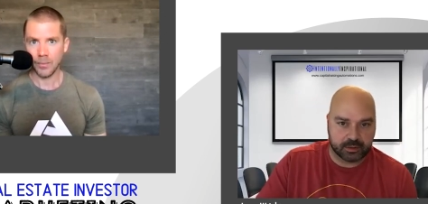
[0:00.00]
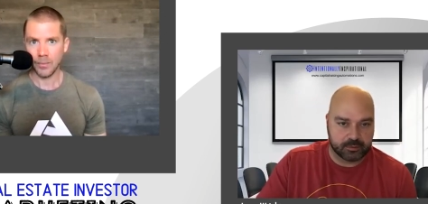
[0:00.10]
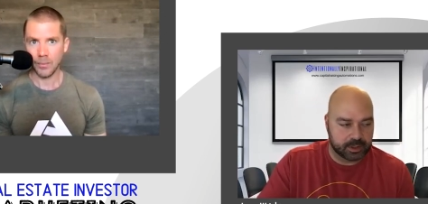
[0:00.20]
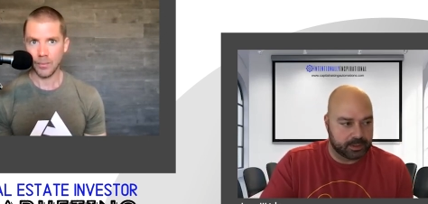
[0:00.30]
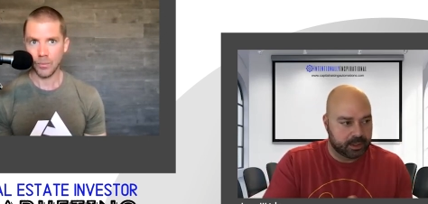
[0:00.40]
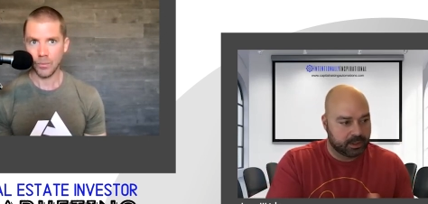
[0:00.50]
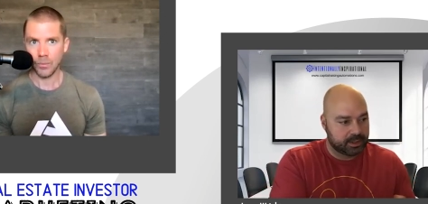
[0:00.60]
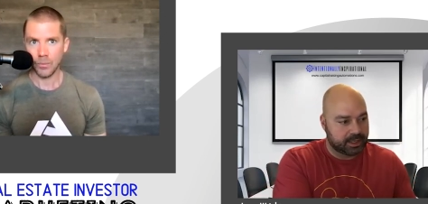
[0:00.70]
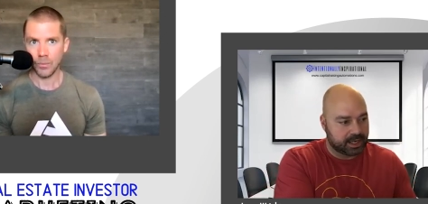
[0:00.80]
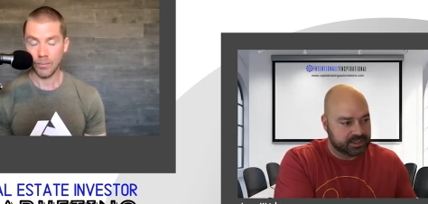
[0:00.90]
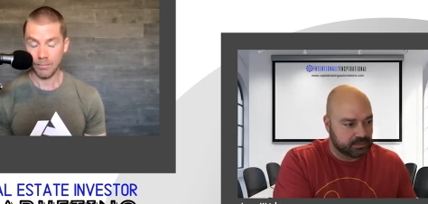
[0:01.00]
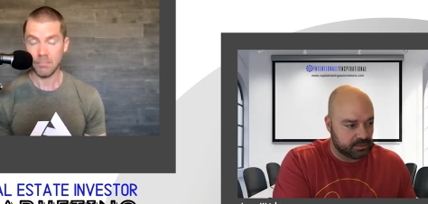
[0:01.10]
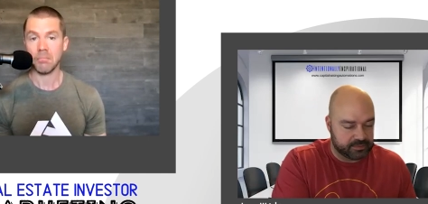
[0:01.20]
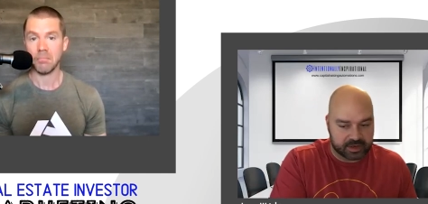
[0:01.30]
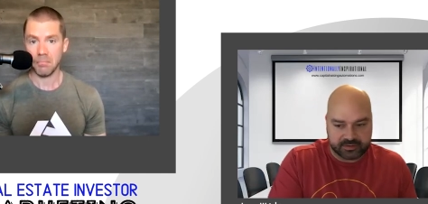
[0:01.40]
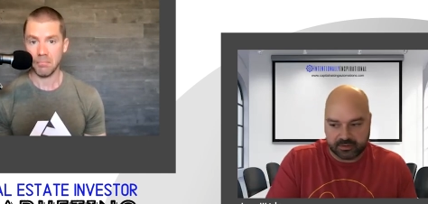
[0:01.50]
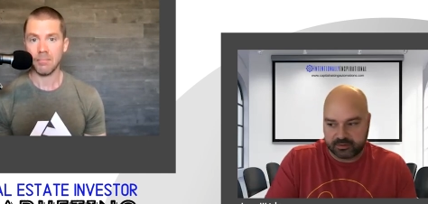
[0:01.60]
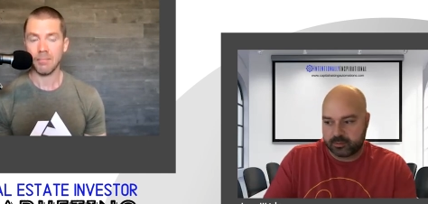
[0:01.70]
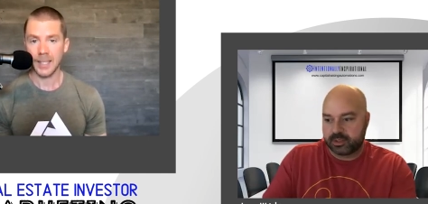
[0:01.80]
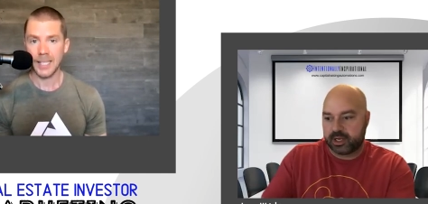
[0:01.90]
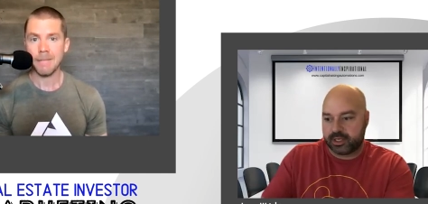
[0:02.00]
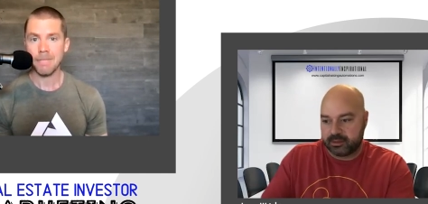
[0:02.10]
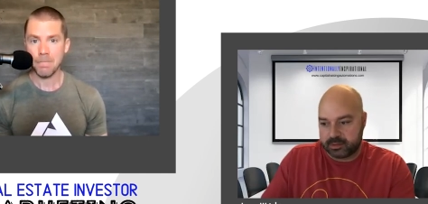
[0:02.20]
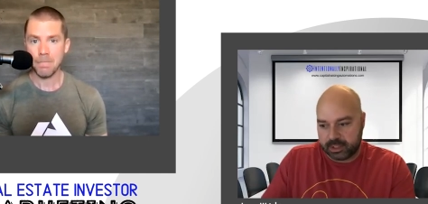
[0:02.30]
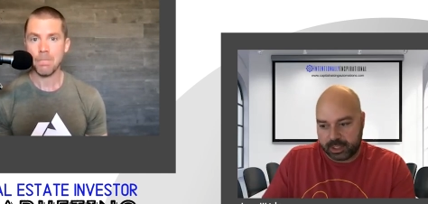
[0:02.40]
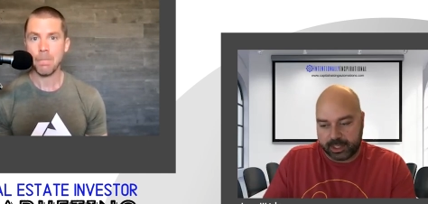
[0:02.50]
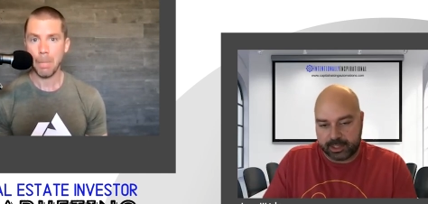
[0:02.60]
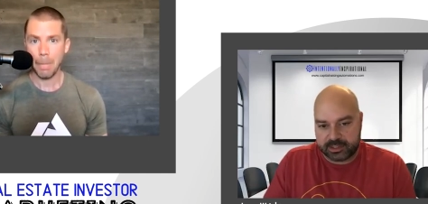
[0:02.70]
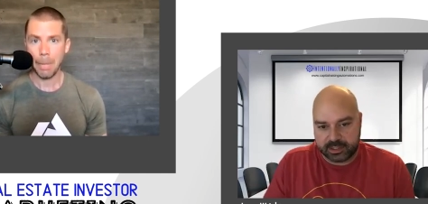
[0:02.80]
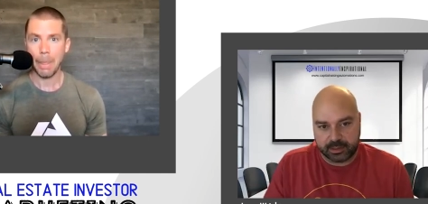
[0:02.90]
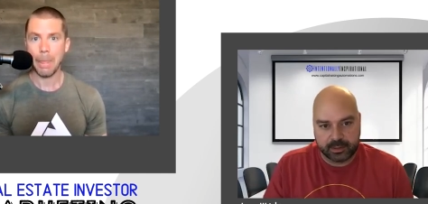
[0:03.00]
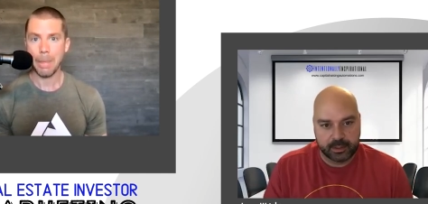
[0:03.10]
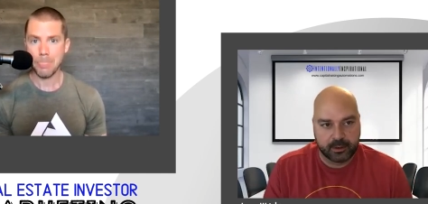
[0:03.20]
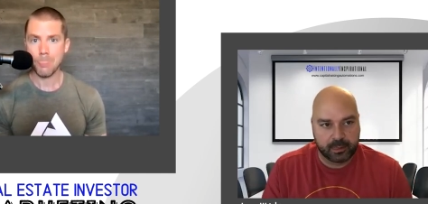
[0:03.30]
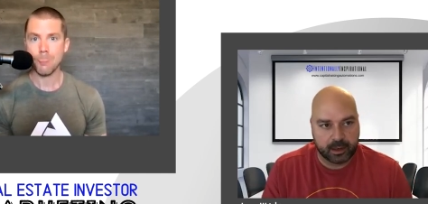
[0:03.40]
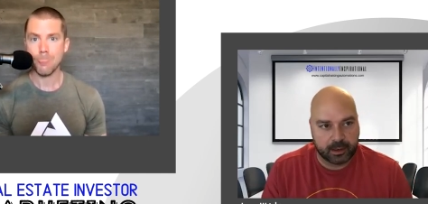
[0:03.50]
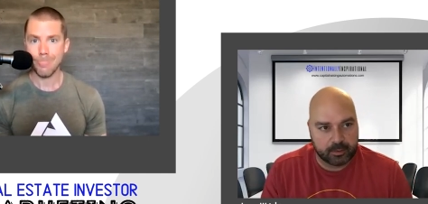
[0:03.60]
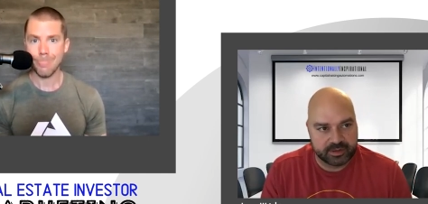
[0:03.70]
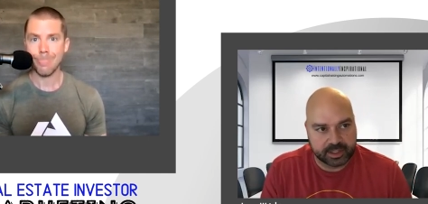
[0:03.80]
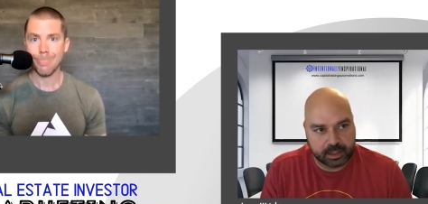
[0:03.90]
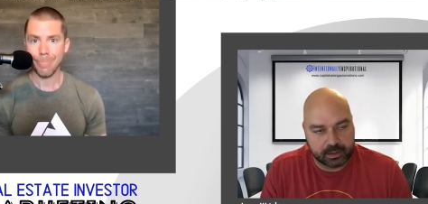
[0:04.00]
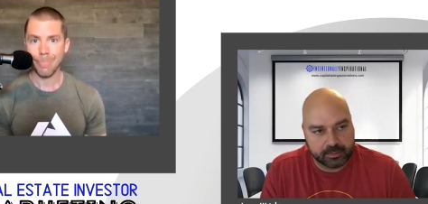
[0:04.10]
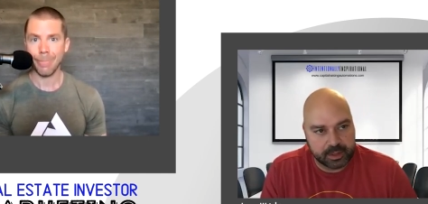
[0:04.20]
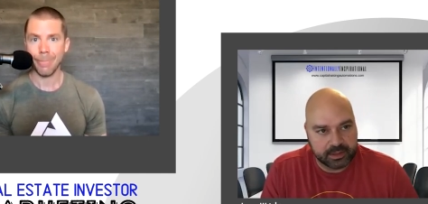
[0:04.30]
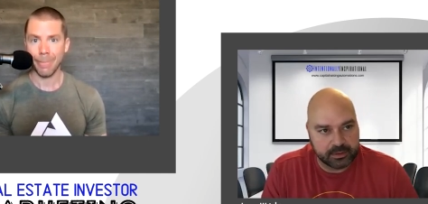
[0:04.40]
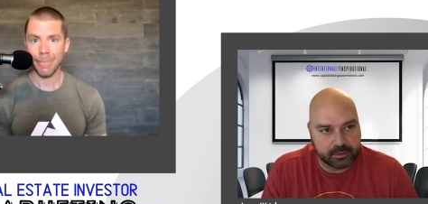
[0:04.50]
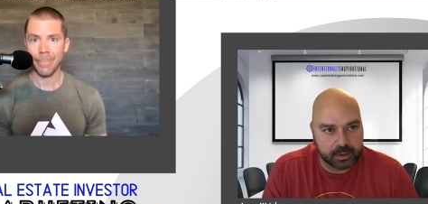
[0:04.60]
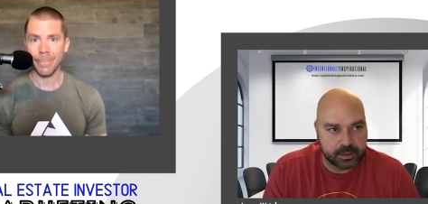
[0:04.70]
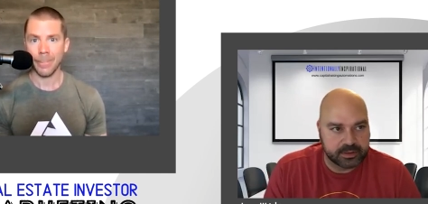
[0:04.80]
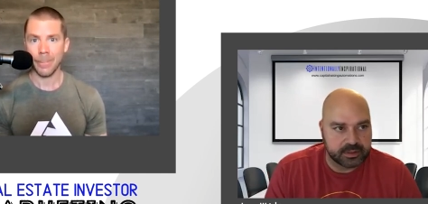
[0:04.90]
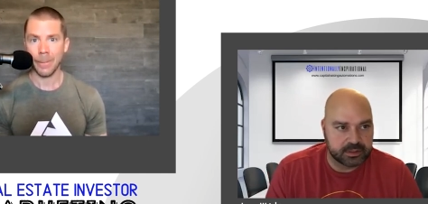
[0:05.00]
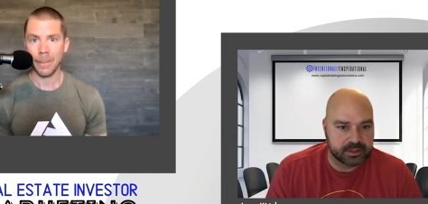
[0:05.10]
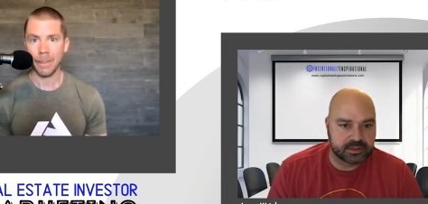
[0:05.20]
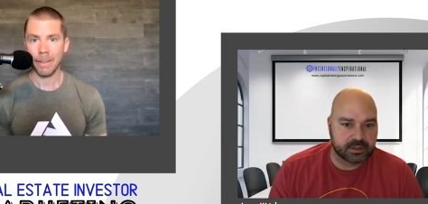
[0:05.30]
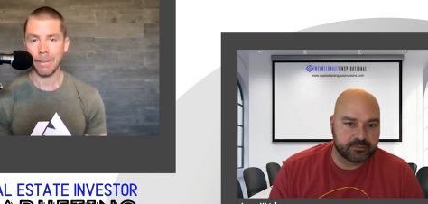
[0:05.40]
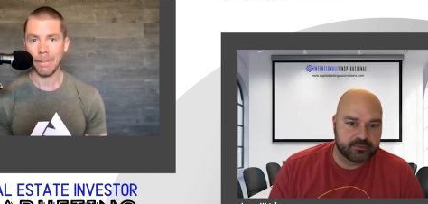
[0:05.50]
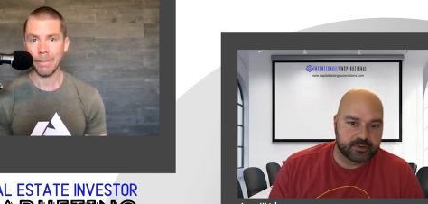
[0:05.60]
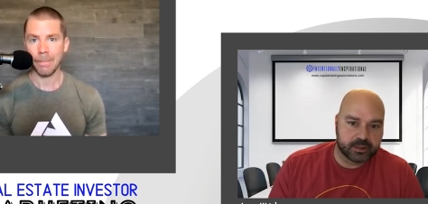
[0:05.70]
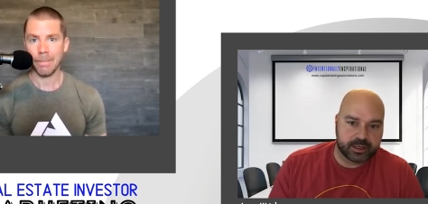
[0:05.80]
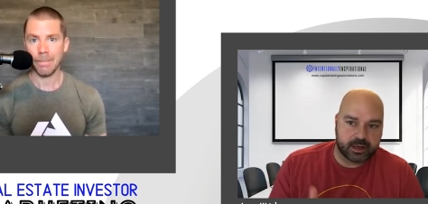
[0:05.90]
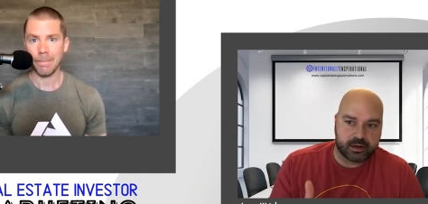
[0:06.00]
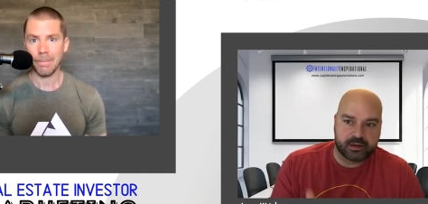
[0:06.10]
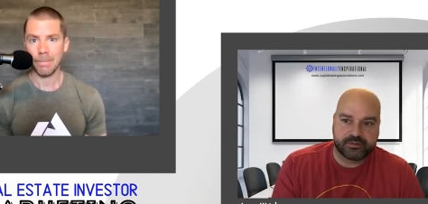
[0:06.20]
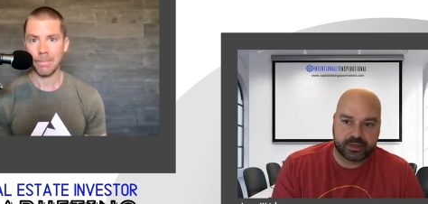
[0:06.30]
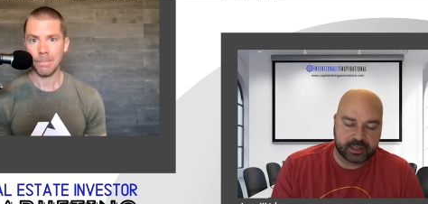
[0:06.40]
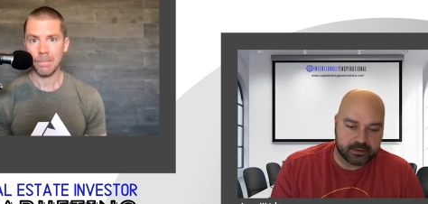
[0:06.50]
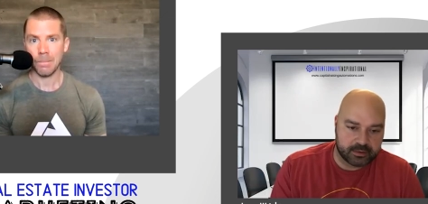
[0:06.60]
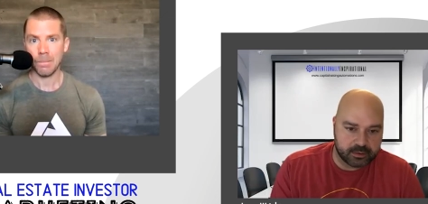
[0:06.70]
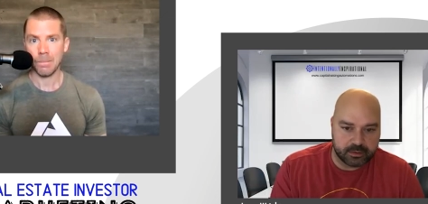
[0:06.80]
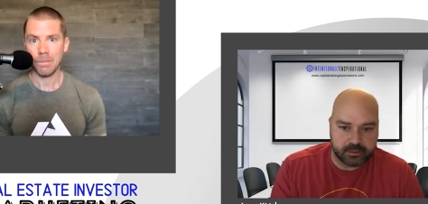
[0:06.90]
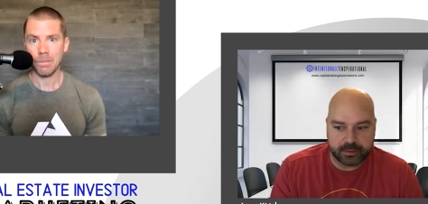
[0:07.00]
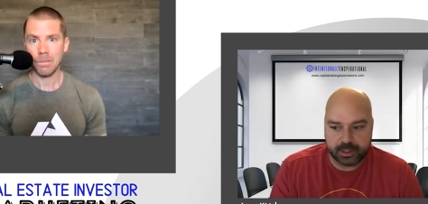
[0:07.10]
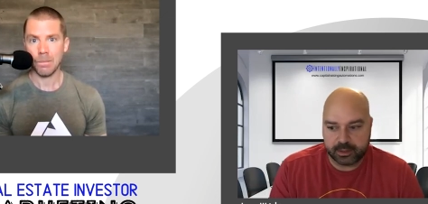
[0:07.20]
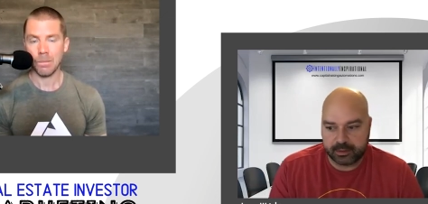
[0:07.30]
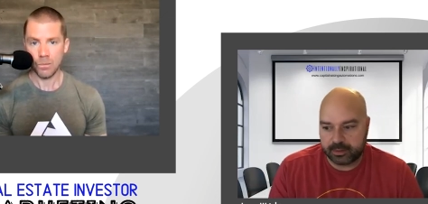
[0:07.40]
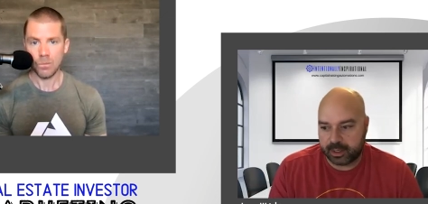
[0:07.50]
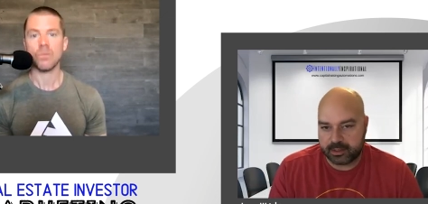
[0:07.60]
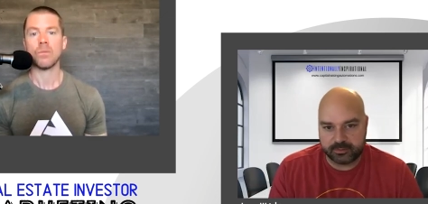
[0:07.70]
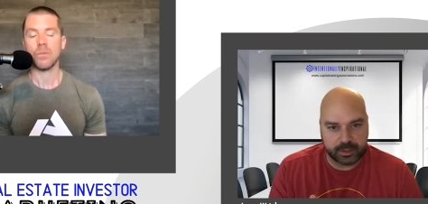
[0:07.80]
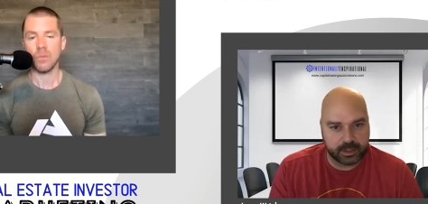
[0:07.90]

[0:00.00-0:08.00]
Speaker 1: You know, what got you investors? What got you clients? And one thing I'll commend you on is you're just a very authentic dude. And as